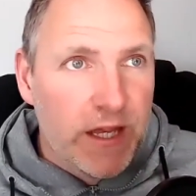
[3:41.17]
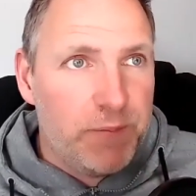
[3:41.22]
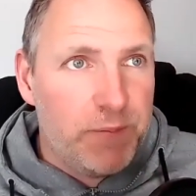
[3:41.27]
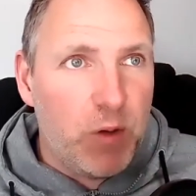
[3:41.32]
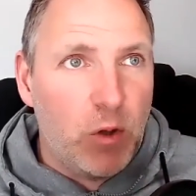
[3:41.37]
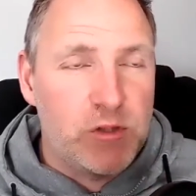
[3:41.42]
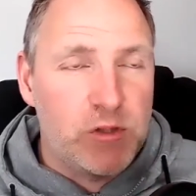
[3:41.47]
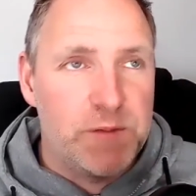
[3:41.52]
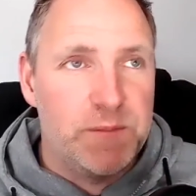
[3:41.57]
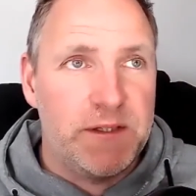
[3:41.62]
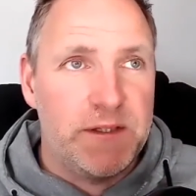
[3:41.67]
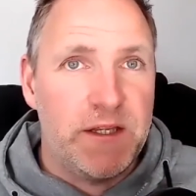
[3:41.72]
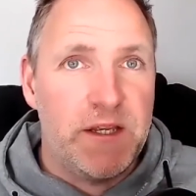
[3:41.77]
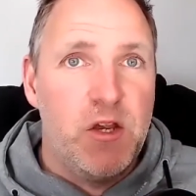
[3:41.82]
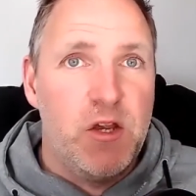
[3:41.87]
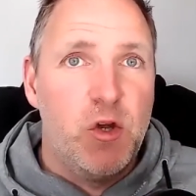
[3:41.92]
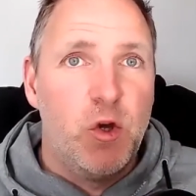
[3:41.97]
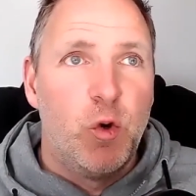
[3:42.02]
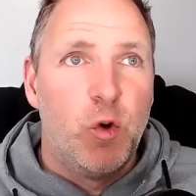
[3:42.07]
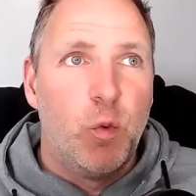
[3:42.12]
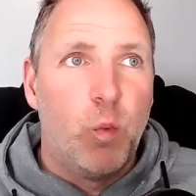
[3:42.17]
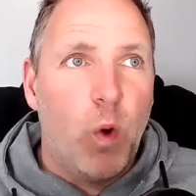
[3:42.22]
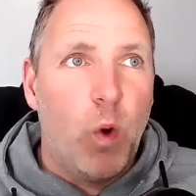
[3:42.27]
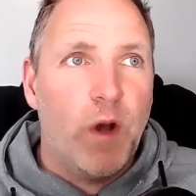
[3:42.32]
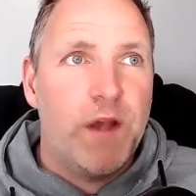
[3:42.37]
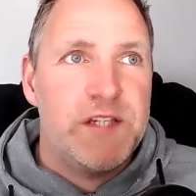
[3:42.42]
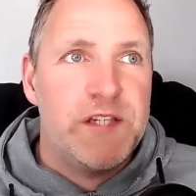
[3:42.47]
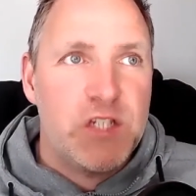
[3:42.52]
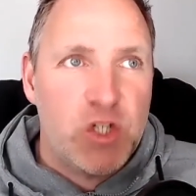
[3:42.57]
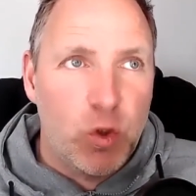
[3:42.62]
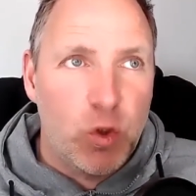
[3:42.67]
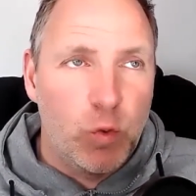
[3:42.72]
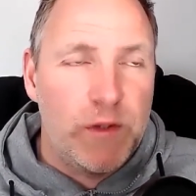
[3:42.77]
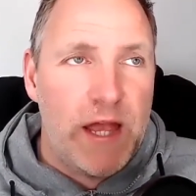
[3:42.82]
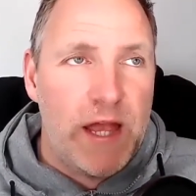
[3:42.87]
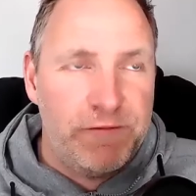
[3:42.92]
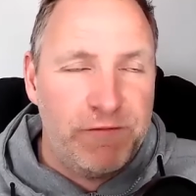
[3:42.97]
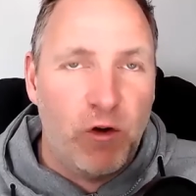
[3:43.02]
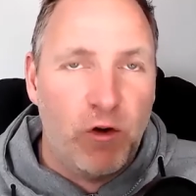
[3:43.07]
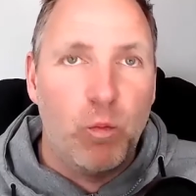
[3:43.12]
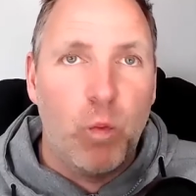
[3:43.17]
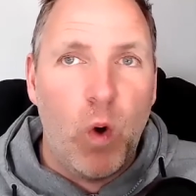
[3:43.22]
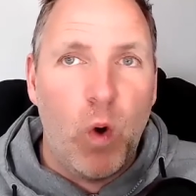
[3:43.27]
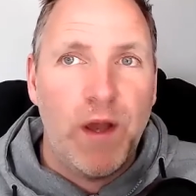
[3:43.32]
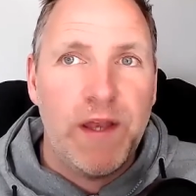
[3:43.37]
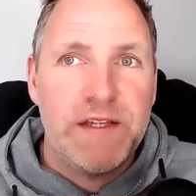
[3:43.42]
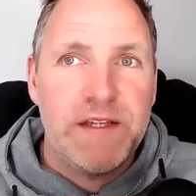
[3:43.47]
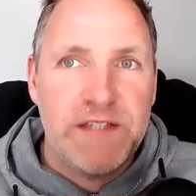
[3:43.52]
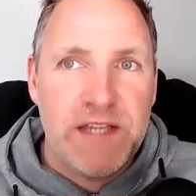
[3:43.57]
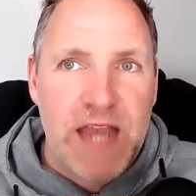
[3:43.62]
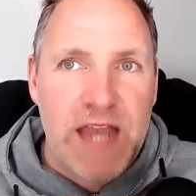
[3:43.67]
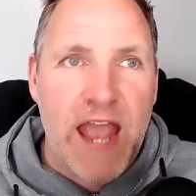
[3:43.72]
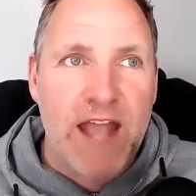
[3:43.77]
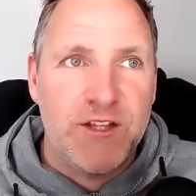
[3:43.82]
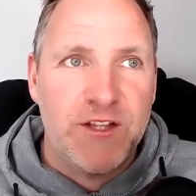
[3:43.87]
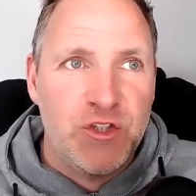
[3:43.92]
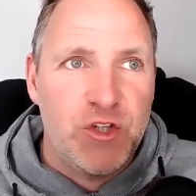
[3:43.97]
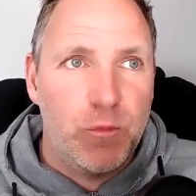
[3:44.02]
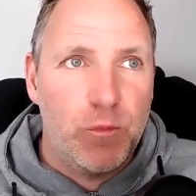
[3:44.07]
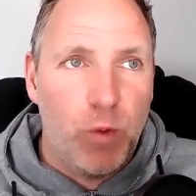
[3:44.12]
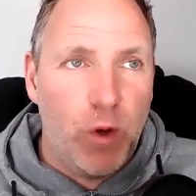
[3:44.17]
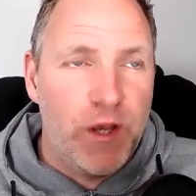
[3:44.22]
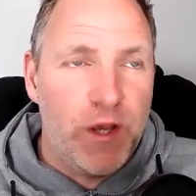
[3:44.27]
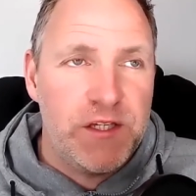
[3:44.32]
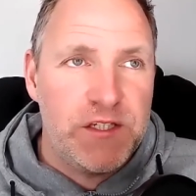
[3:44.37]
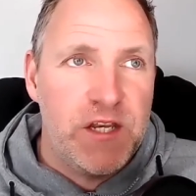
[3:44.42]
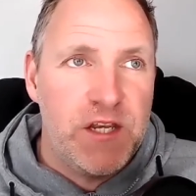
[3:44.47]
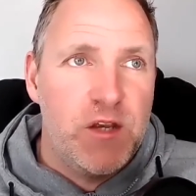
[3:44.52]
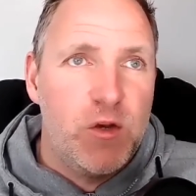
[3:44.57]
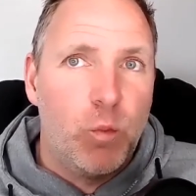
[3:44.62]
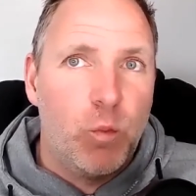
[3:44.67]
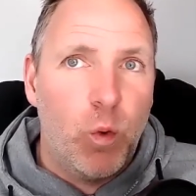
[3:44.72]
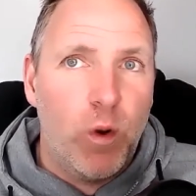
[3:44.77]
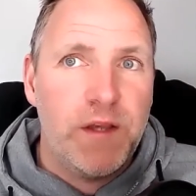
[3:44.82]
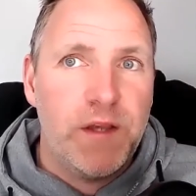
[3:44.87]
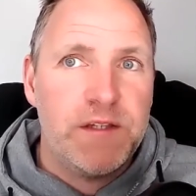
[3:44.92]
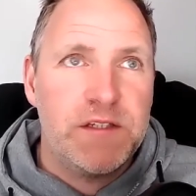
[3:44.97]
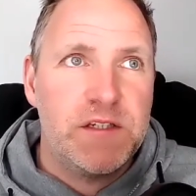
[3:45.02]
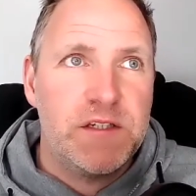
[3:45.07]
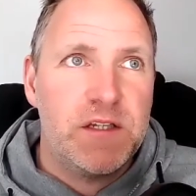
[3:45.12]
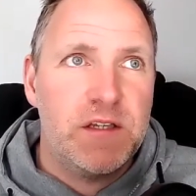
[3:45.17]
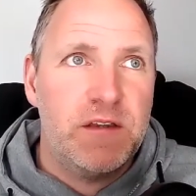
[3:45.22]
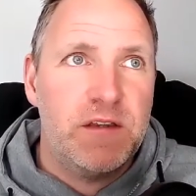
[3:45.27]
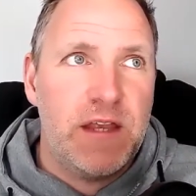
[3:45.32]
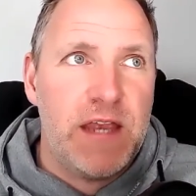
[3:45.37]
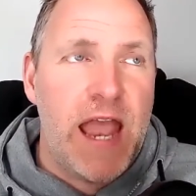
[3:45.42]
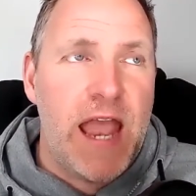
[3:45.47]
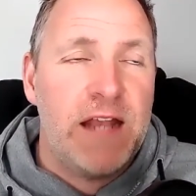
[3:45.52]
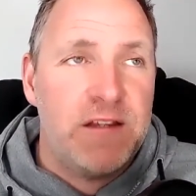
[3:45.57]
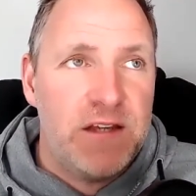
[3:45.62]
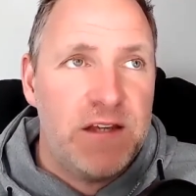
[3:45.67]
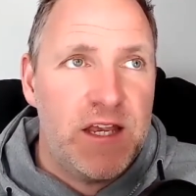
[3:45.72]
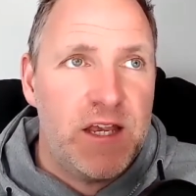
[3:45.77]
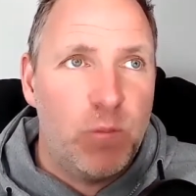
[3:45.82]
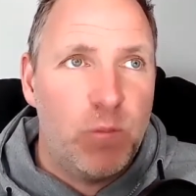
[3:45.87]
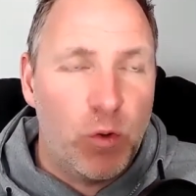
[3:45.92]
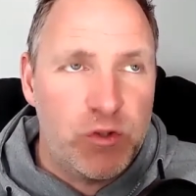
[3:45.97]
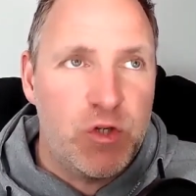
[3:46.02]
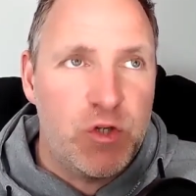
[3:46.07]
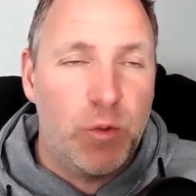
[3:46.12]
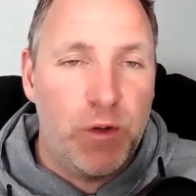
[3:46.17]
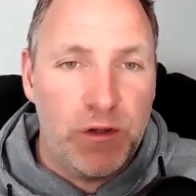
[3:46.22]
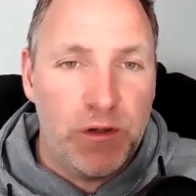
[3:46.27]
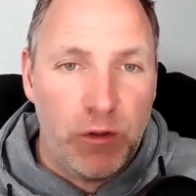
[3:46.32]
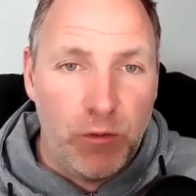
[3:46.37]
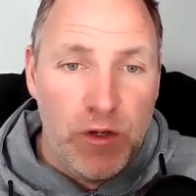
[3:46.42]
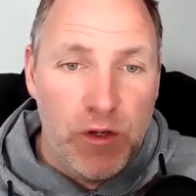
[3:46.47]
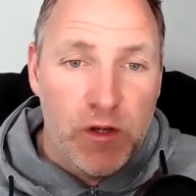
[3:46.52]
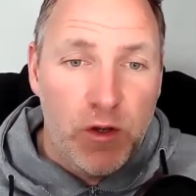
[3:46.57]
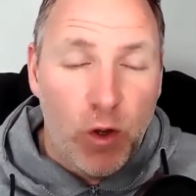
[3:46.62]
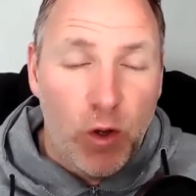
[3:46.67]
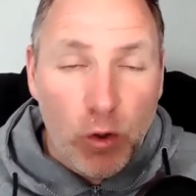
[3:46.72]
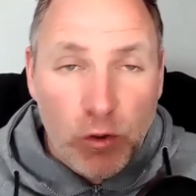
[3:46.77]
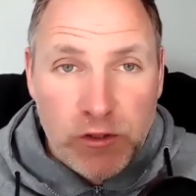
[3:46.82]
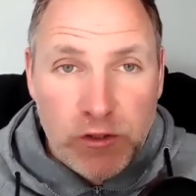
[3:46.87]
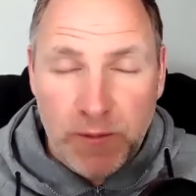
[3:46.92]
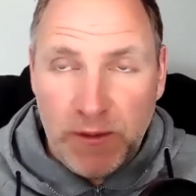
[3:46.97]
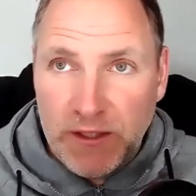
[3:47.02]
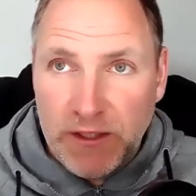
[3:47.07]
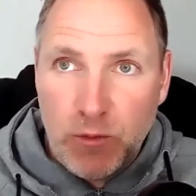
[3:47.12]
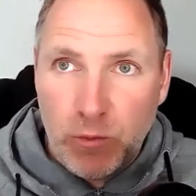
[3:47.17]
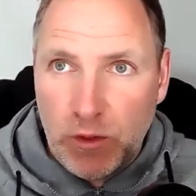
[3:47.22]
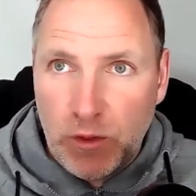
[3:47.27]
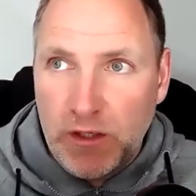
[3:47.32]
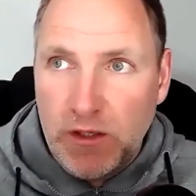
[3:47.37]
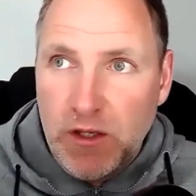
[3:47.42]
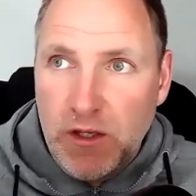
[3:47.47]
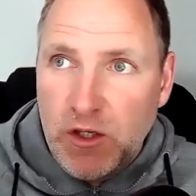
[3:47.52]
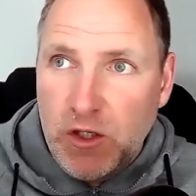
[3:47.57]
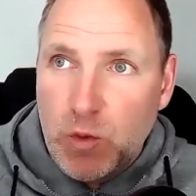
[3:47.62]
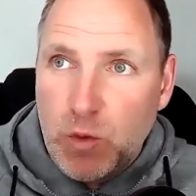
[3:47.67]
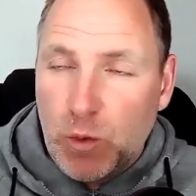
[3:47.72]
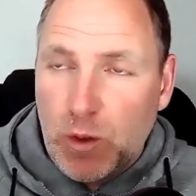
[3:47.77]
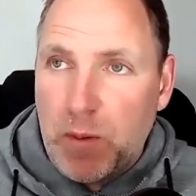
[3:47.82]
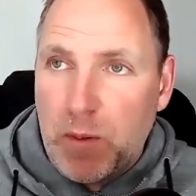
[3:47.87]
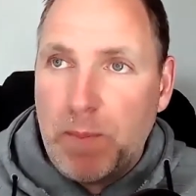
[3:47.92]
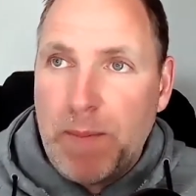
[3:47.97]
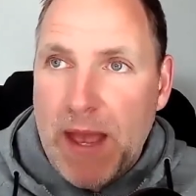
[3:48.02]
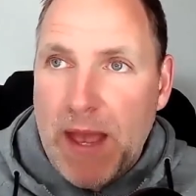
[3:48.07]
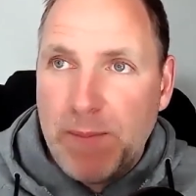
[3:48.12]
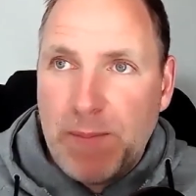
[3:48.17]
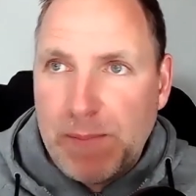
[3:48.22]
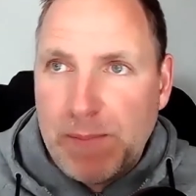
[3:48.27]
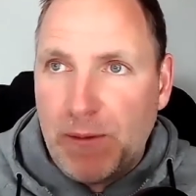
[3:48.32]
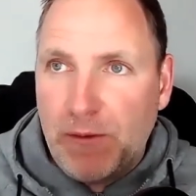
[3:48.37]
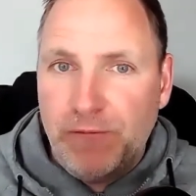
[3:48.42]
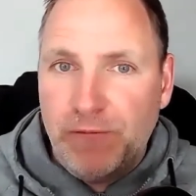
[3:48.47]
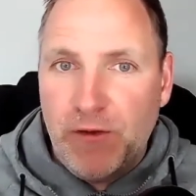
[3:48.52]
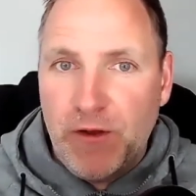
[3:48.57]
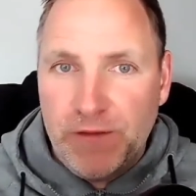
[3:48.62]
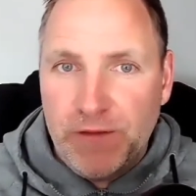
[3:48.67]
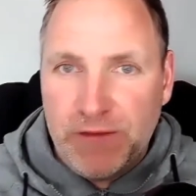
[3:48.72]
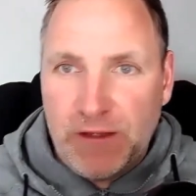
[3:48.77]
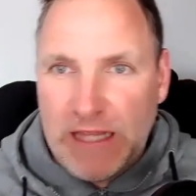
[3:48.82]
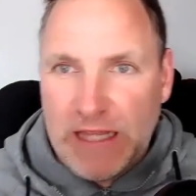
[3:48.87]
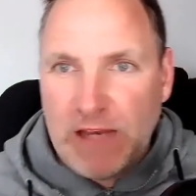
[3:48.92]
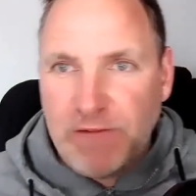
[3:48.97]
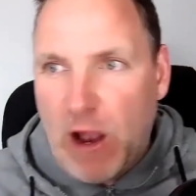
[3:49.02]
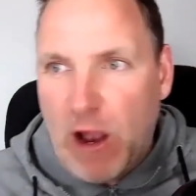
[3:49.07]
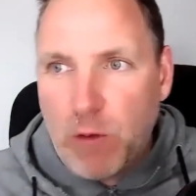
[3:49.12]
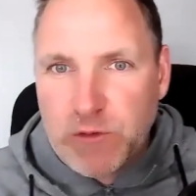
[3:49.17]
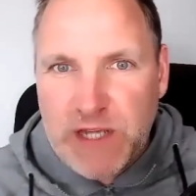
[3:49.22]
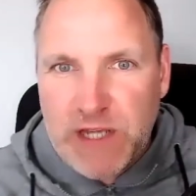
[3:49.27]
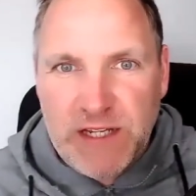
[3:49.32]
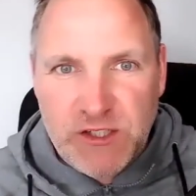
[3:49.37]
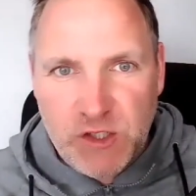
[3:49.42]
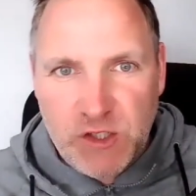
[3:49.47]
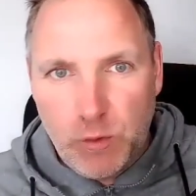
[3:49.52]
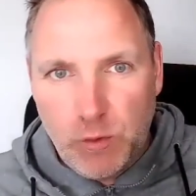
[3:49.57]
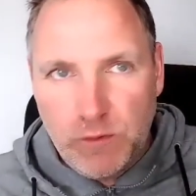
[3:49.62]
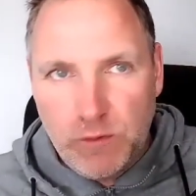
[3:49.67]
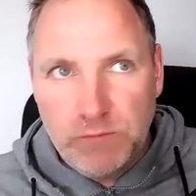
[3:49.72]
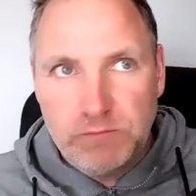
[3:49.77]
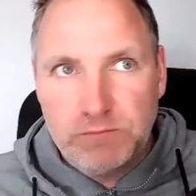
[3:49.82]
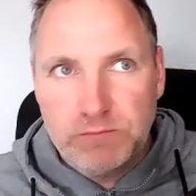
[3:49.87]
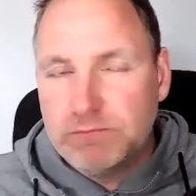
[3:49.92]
Ultimately, what is school there for? What is the edge? What is the end game? What do you want to do? Ultimately, you want to prepare people for the life outside of school.